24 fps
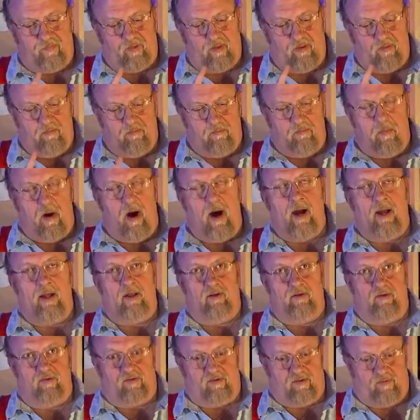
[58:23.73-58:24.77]

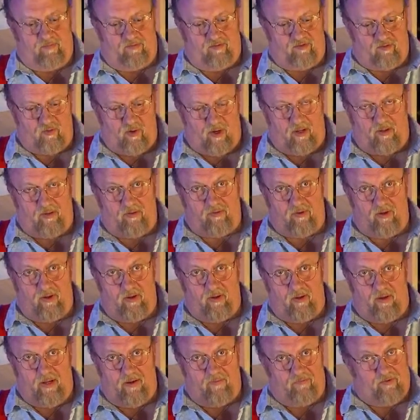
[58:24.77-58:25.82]
miles of strength to
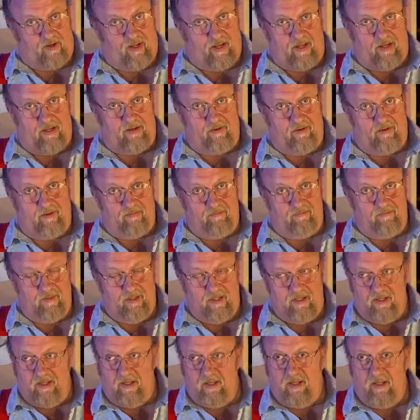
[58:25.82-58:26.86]
your left hand,
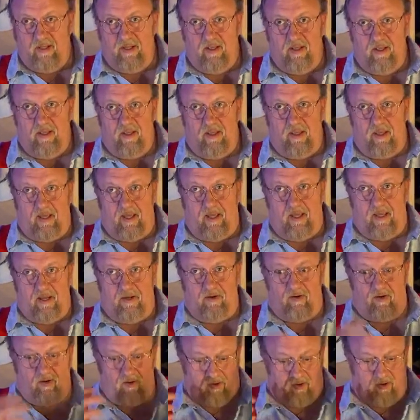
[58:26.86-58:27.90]

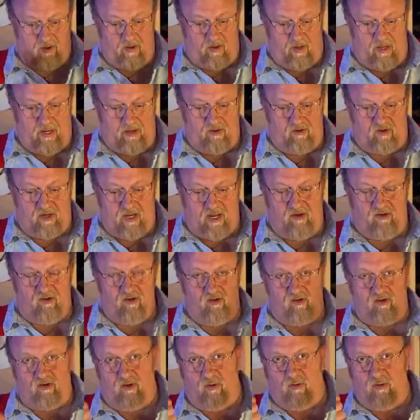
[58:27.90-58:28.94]
and and
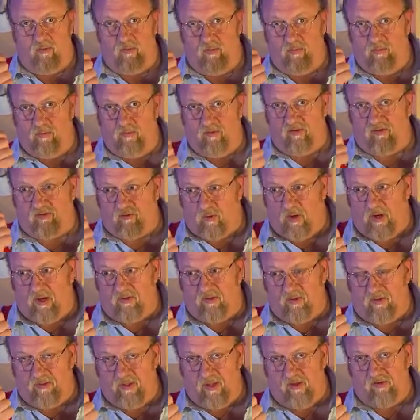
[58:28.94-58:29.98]
teaches you strength
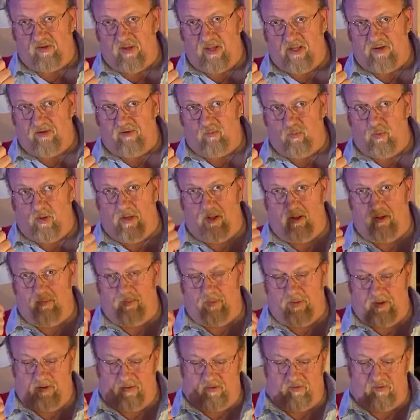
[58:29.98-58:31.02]
in this hand as well,
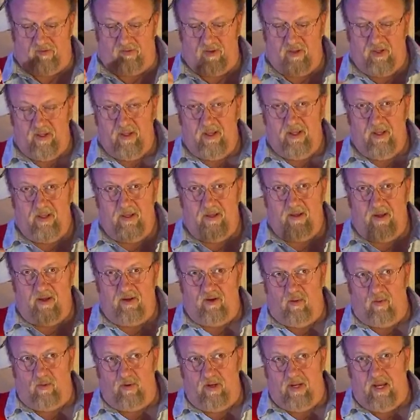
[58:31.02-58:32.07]
because you
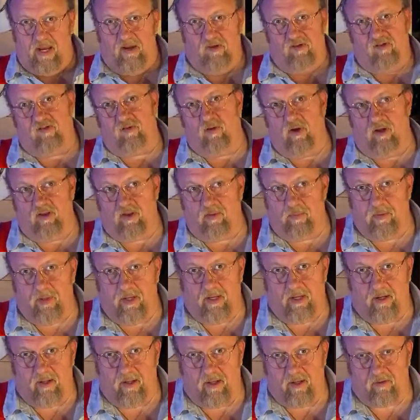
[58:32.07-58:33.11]
don't need strength to play an
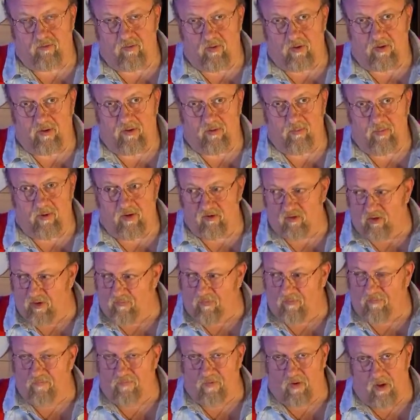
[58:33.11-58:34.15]
electric because you have
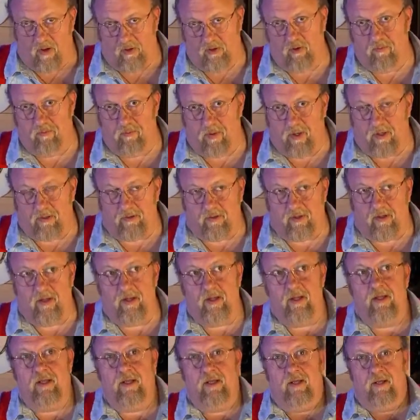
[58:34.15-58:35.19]
a volume button.
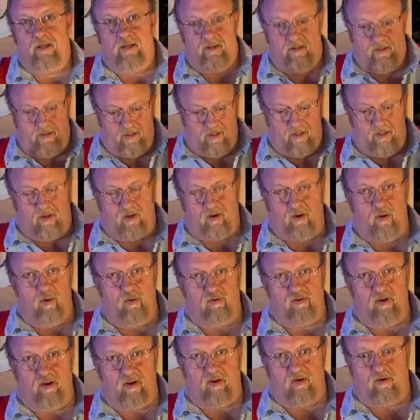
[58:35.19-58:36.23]
An
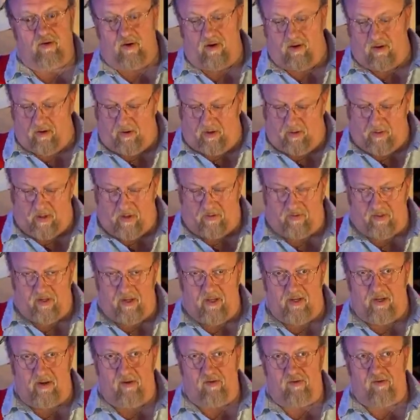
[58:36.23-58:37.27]
acoustic guitar, you have to
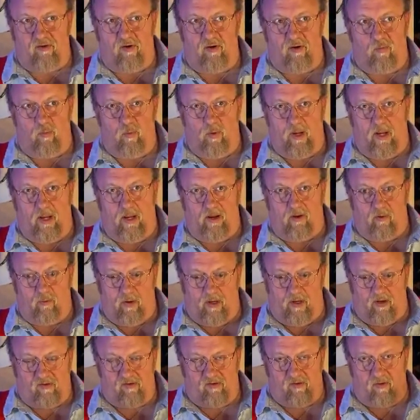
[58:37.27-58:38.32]
hit it a certain way,
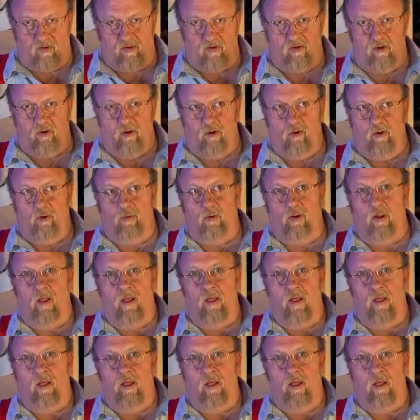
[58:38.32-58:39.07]
create a certain tone.